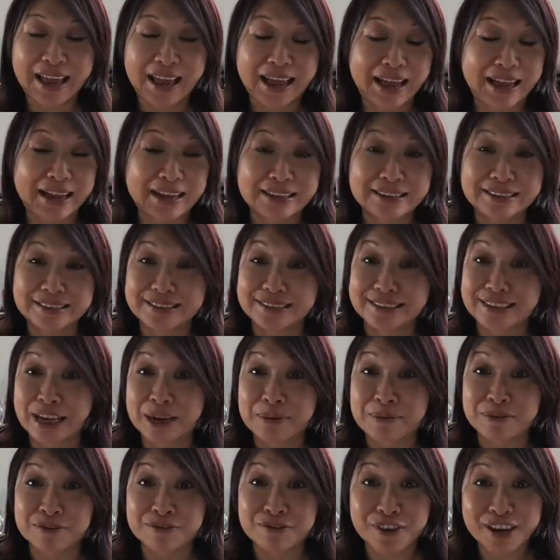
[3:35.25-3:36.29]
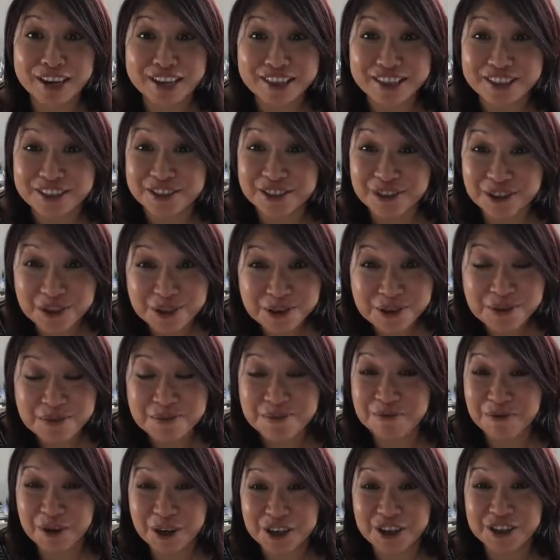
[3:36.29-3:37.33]
And I'm afraid the
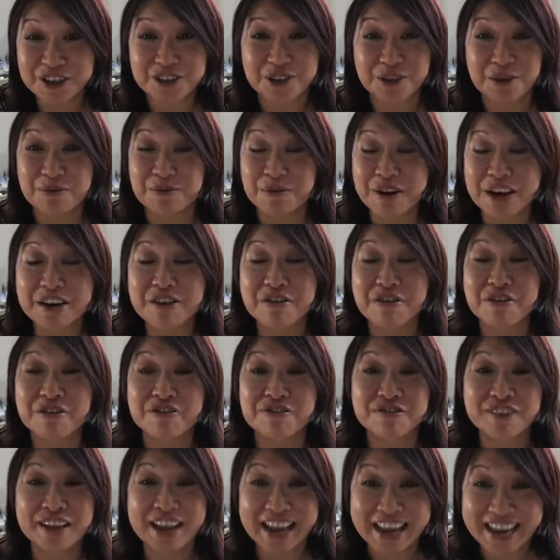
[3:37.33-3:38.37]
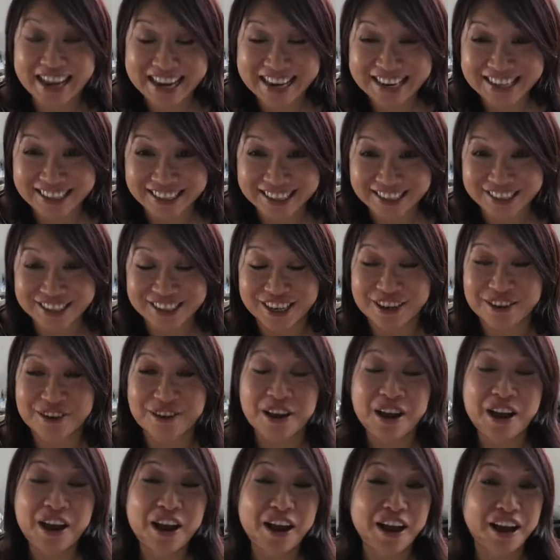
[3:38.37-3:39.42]
Zoom workshop went on for ages, so
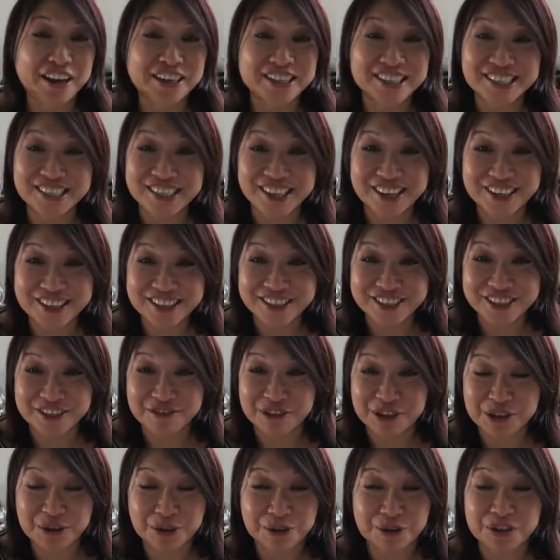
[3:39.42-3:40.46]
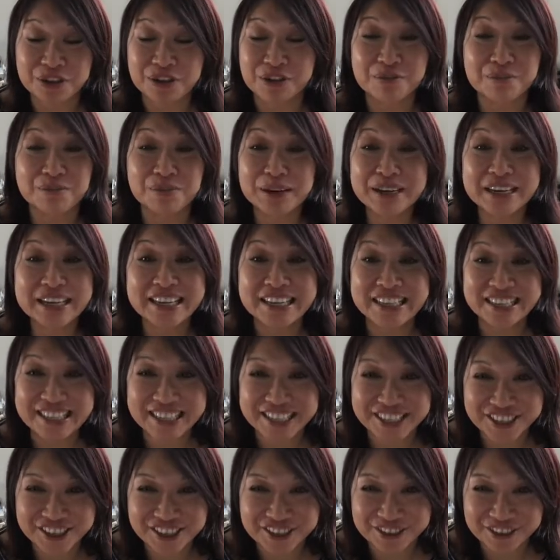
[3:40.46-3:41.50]
I decided to record a completely
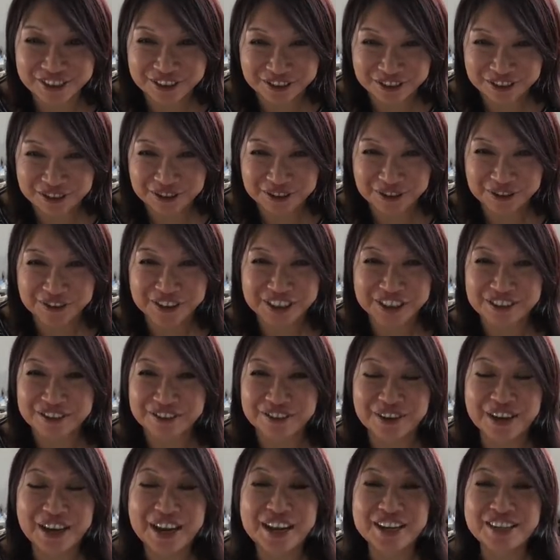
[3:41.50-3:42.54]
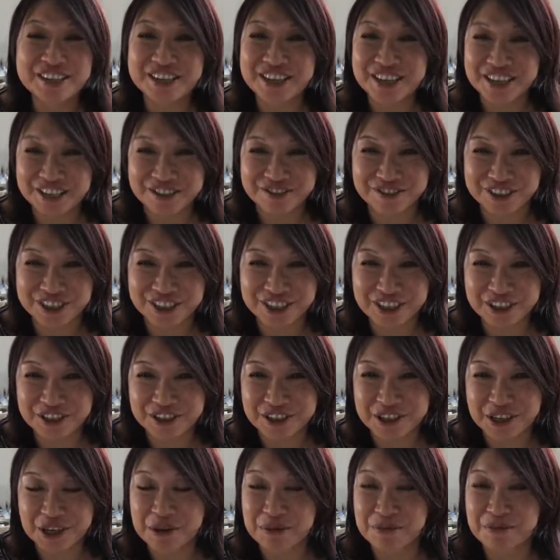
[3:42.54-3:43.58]
new tutorial just for
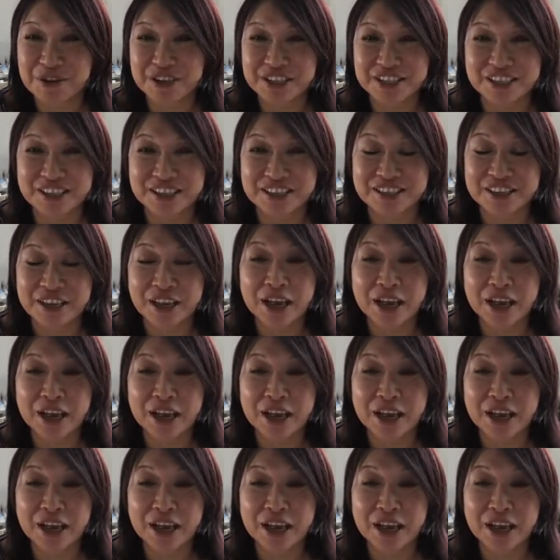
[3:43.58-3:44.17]
YouTube, which is